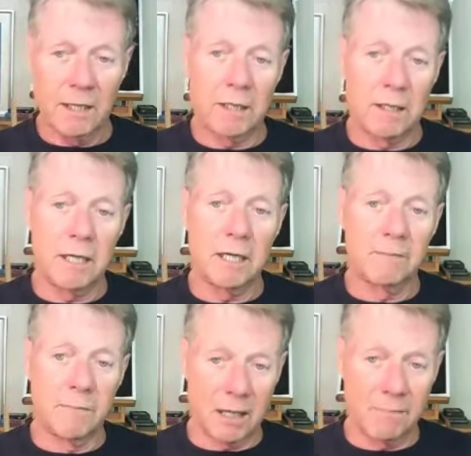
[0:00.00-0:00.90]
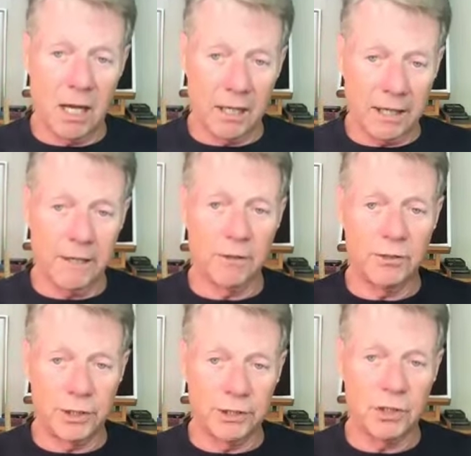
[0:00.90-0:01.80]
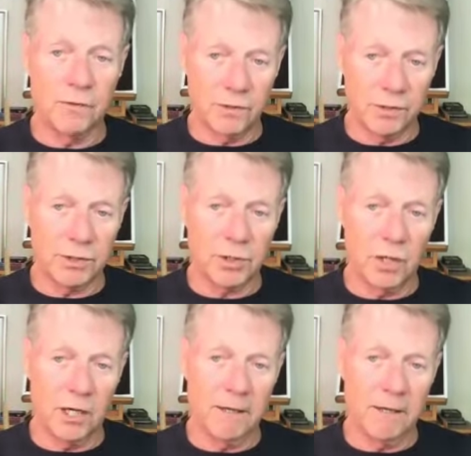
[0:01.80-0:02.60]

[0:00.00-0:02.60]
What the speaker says: needing metabolic energy and so forth and so on,